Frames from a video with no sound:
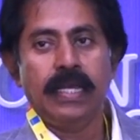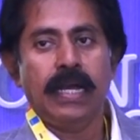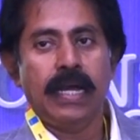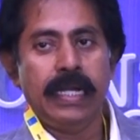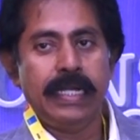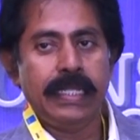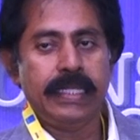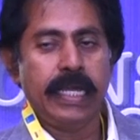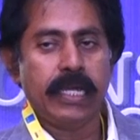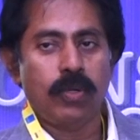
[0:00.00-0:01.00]
and
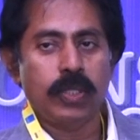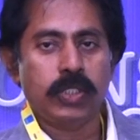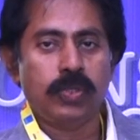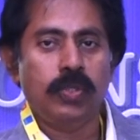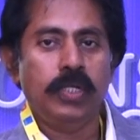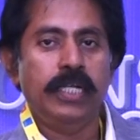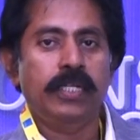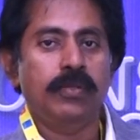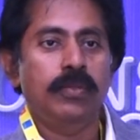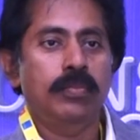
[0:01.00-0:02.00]
they are also
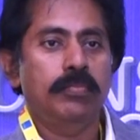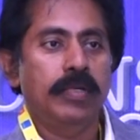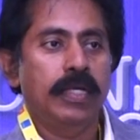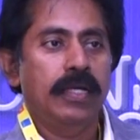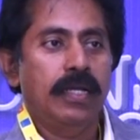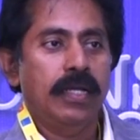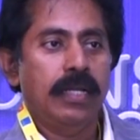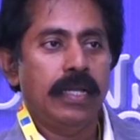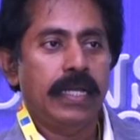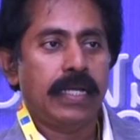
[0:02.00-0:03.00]
into,
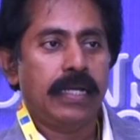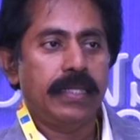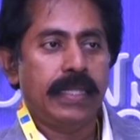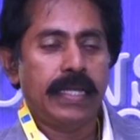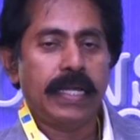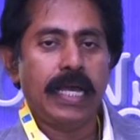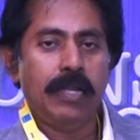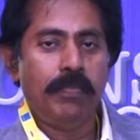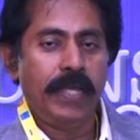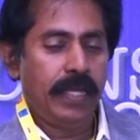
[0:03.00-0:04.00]
like they are
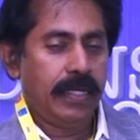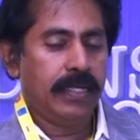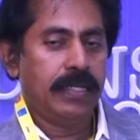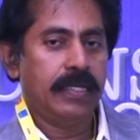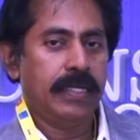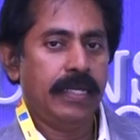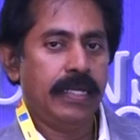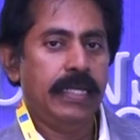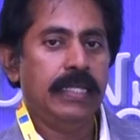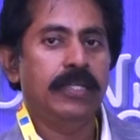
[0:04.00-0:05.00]
helping
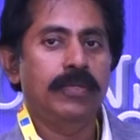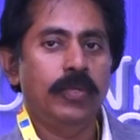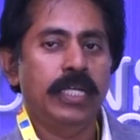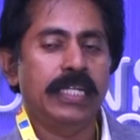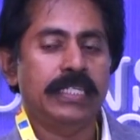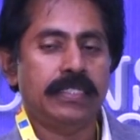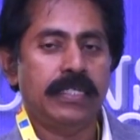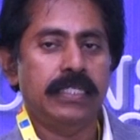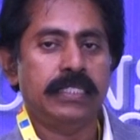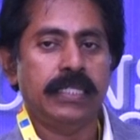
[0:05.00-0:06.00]
in doing
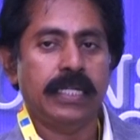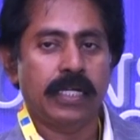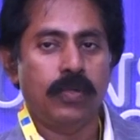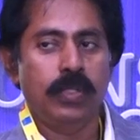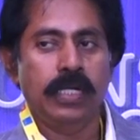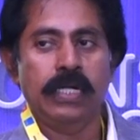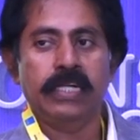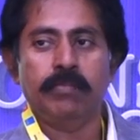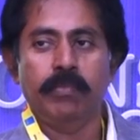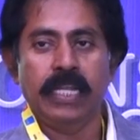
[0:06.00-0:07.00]
research in a
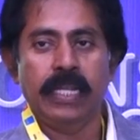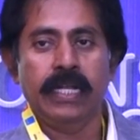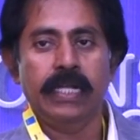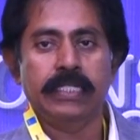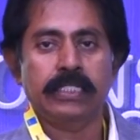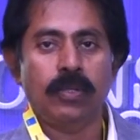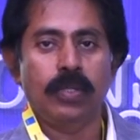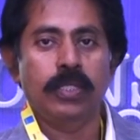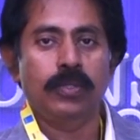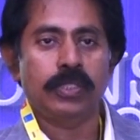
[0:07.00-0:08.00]
groundnut, millets,
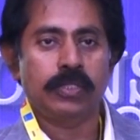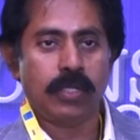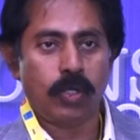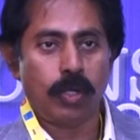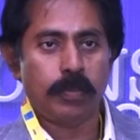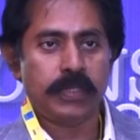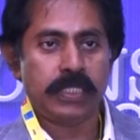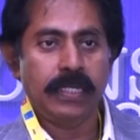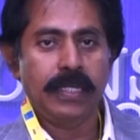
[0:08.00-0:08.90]
all those crops.